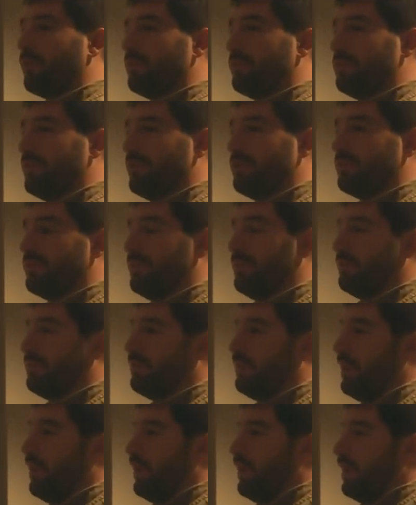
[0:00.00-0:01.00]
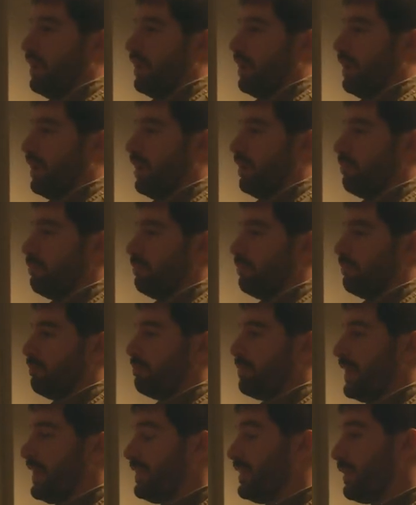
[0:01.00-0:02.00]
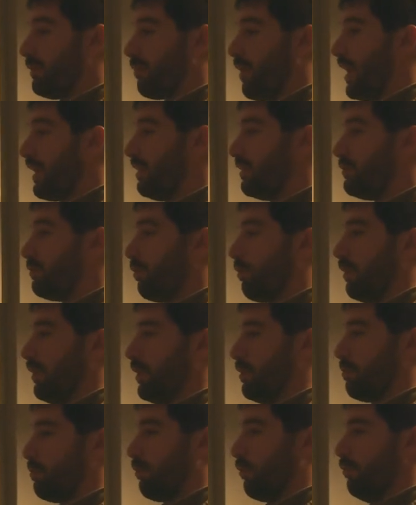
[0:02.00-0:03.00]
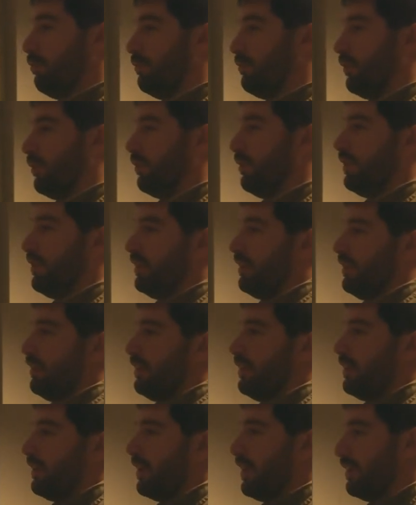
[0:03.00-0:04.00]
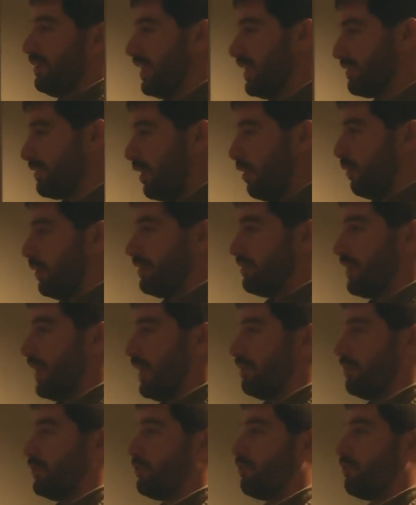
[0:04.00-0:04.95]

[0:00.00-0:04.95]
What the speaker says: resistance. Pending regulatory approval, that's always kind of a